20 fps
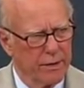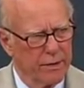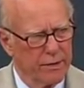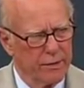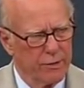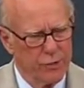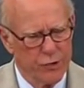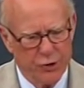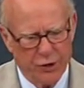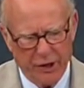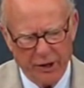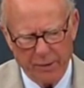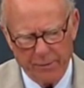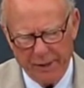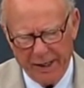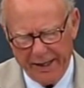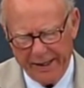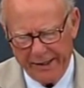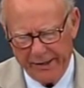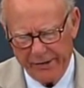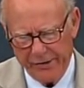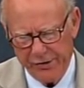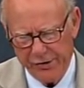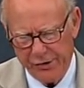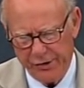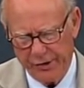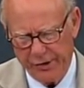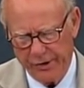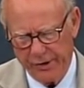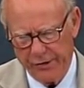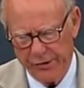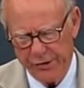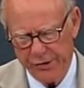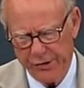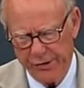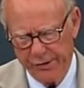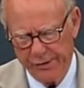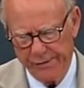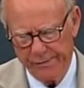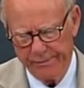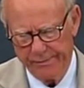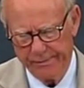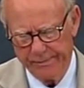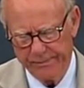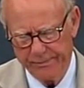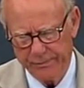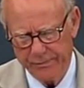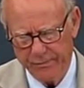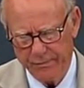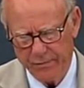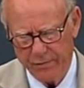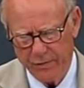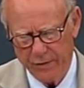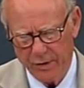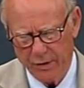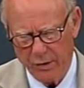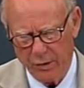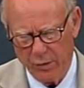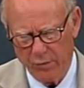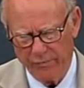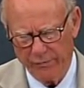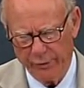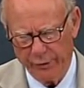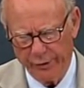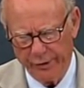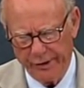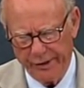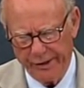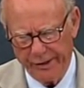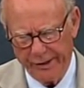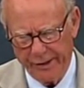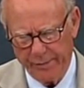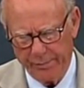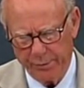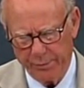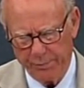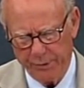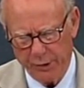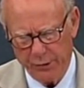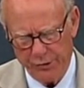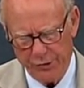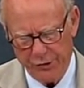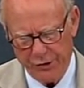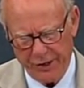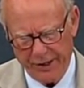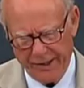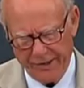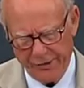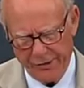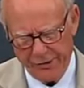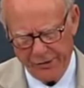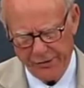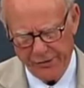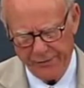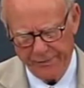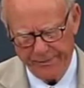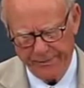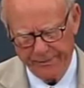to share my concerns over proposed changes